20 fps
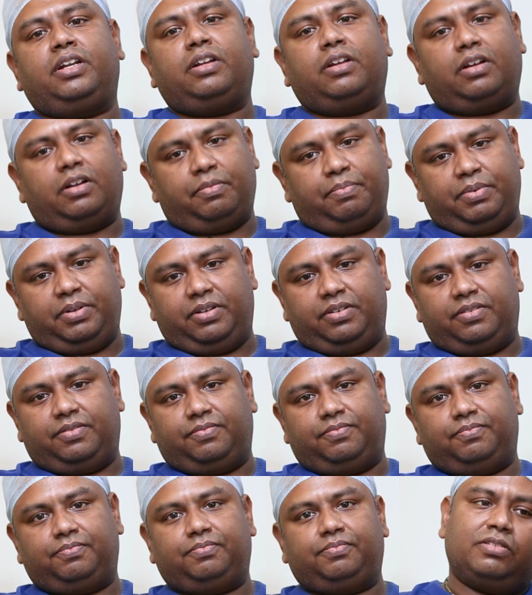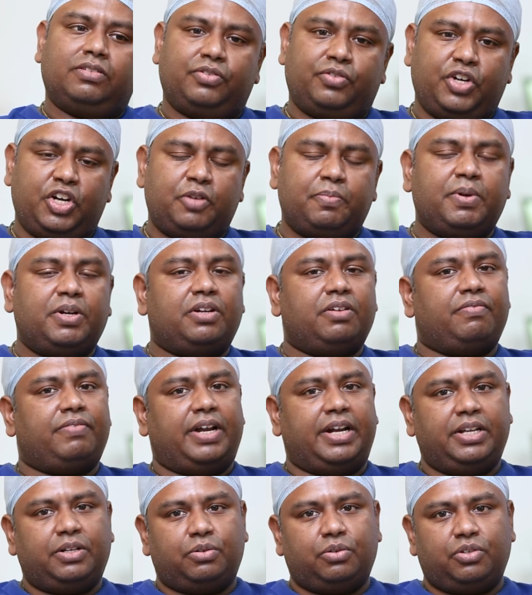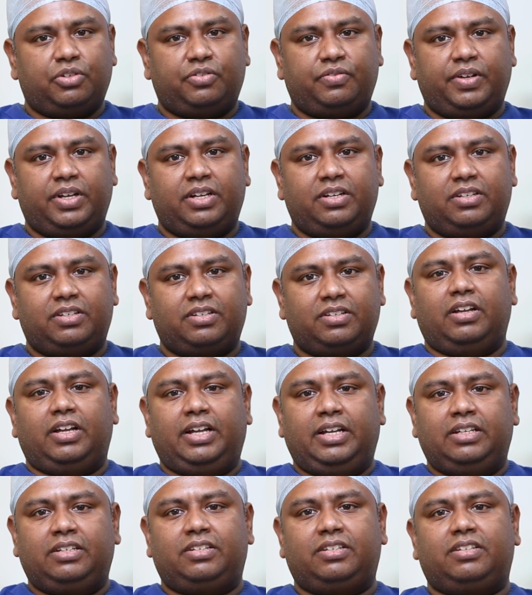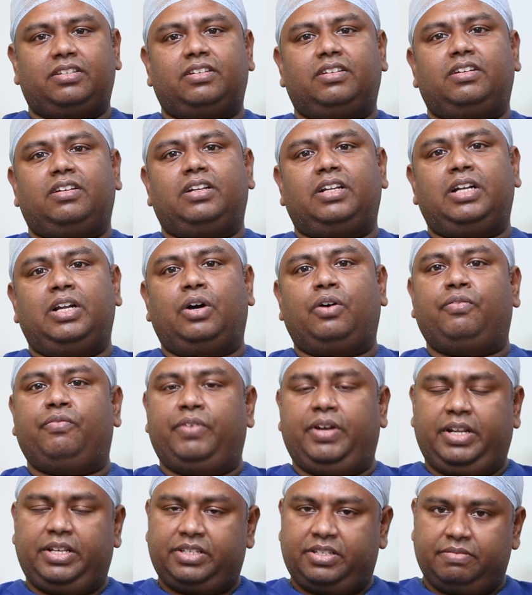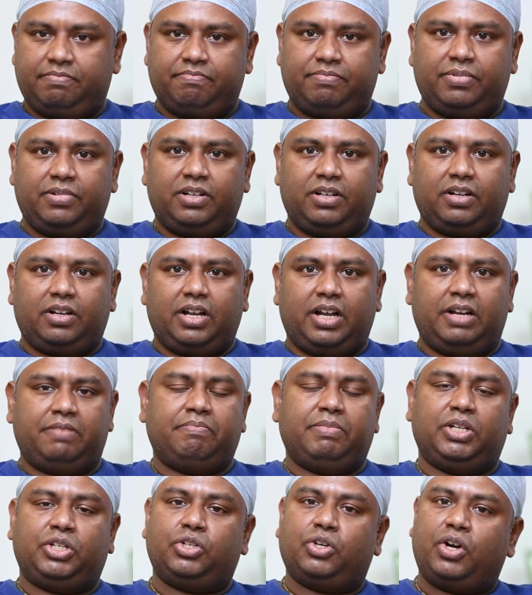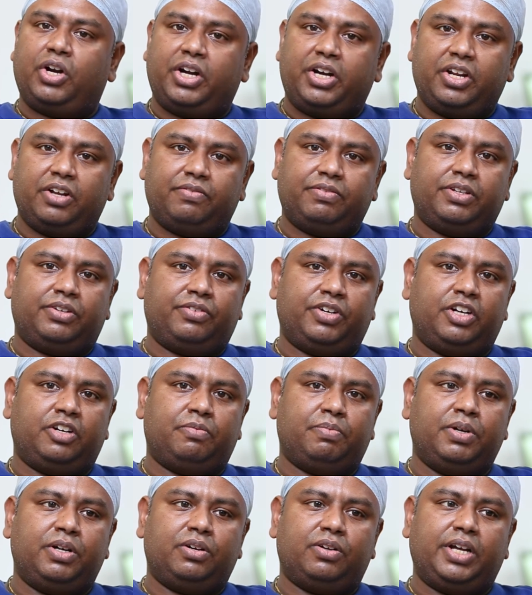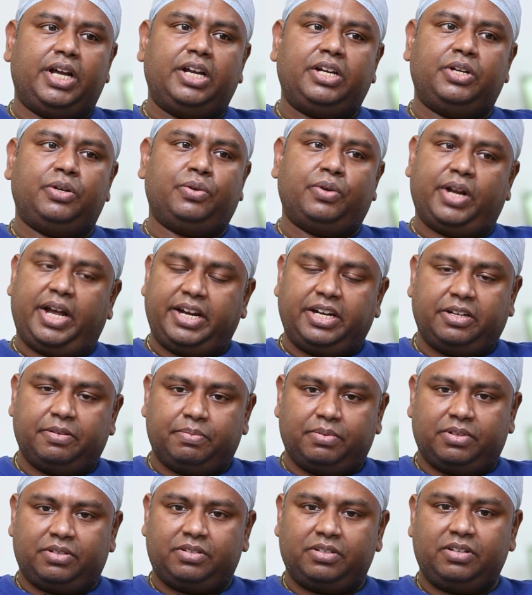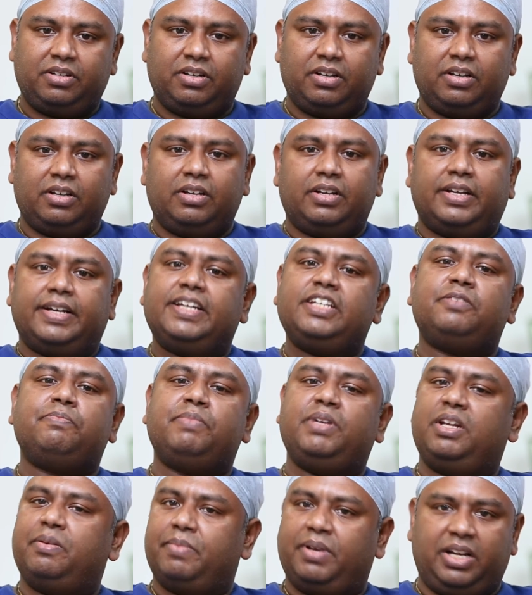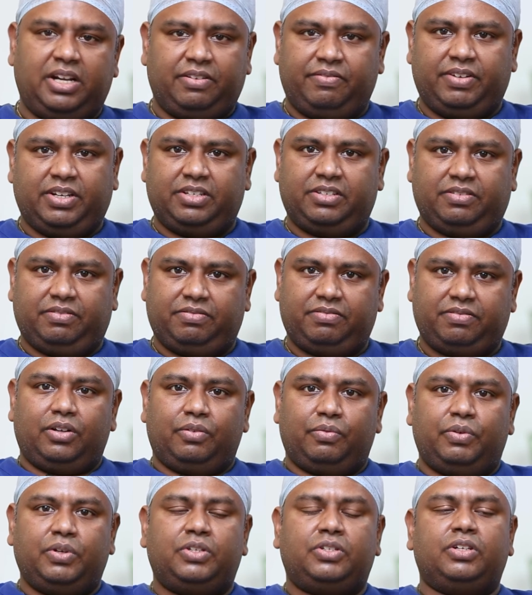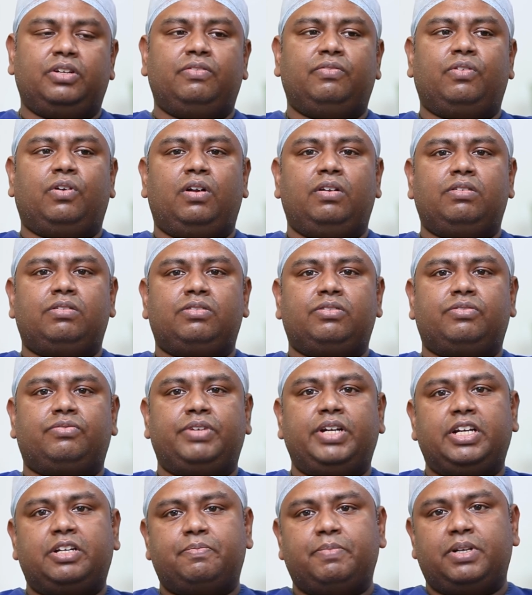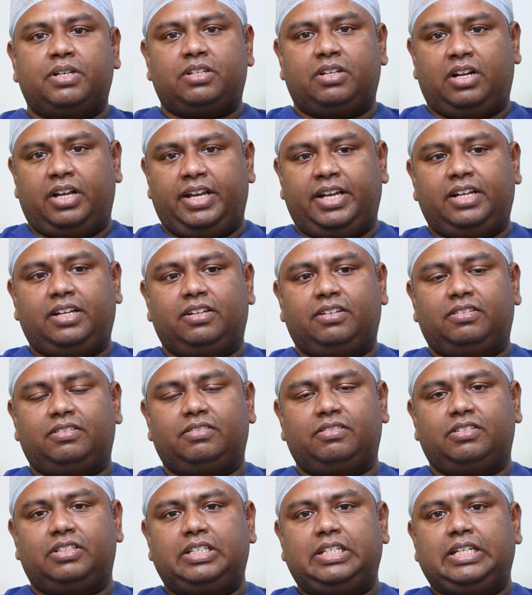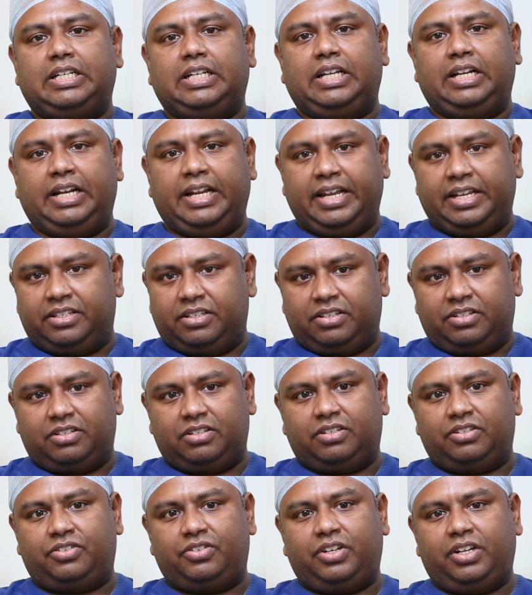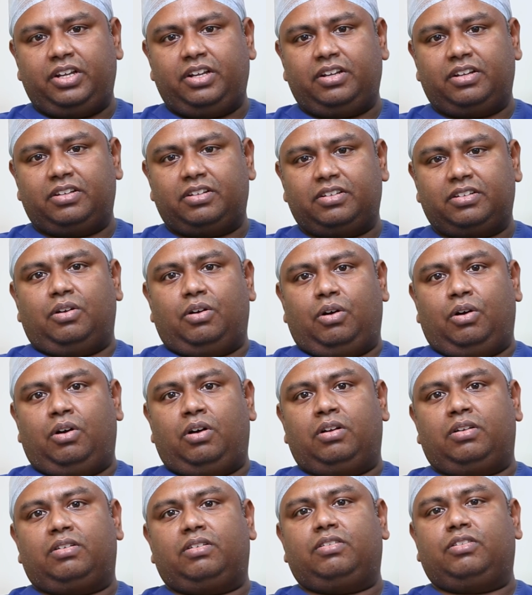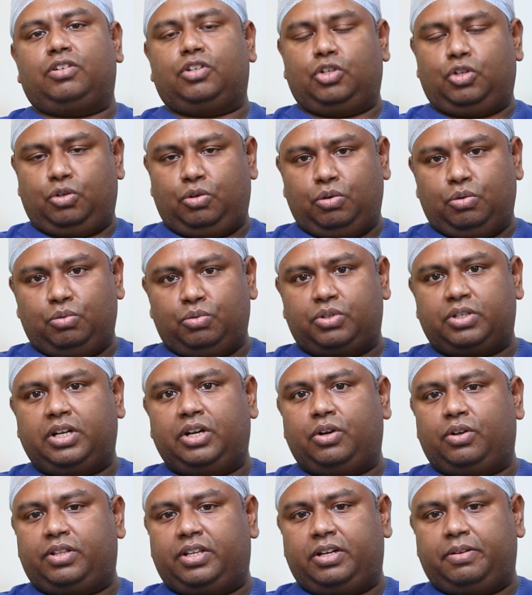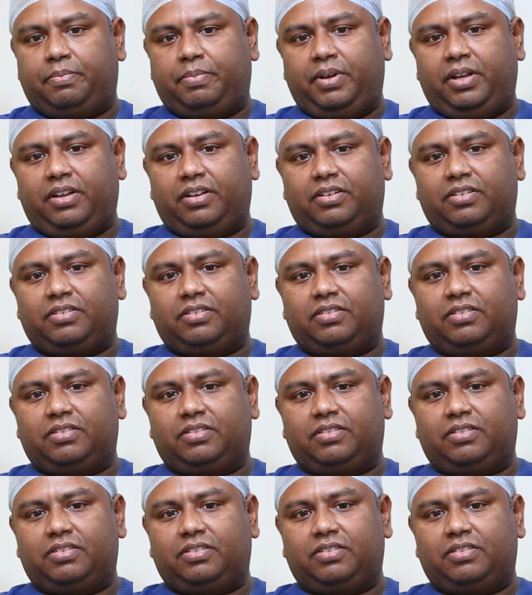can appear. The treatment of varicose veins is now very simple, and majority of the treatment, eighty to ninety percent, is minimally invasive, which involves treatments like laser surgery or glue sclerotherapy